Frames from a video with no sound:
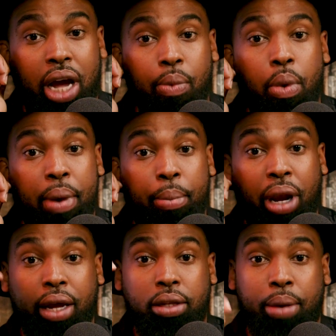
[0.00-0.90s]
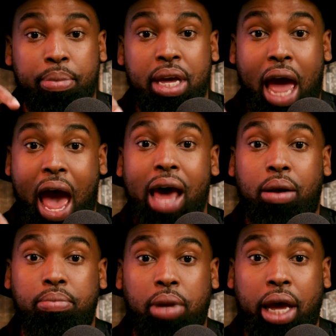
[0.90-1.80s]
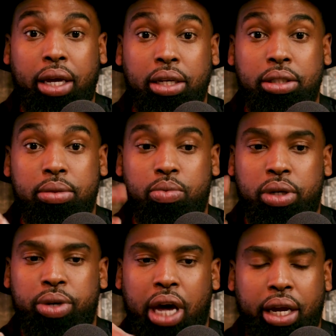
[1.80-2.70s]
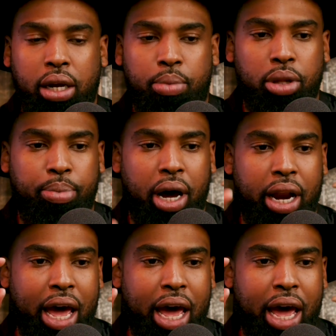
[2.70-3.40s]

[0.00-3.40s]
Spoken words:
remember like me and Adam, like we got to get him on the pod.